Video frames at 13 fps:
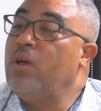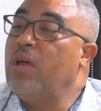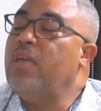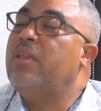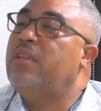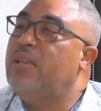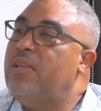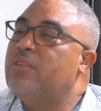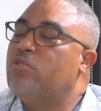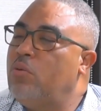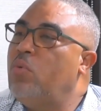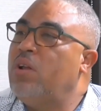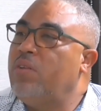you, did this
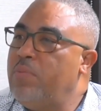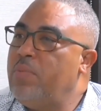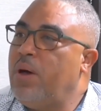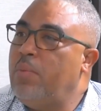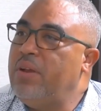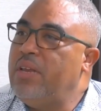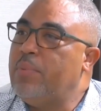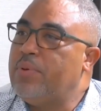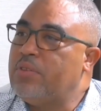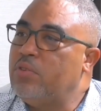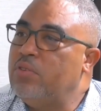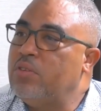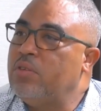on one of the Bar Buddies episodes. On one